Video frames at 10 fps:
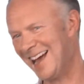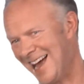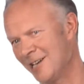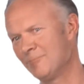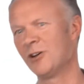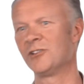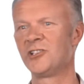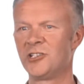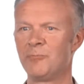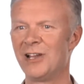and
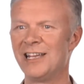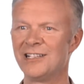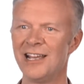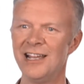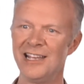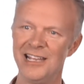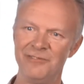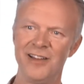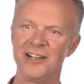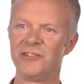participate
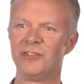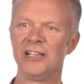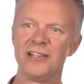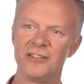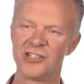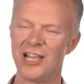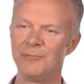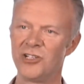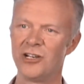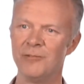effectively at the
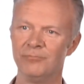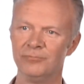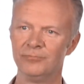same time.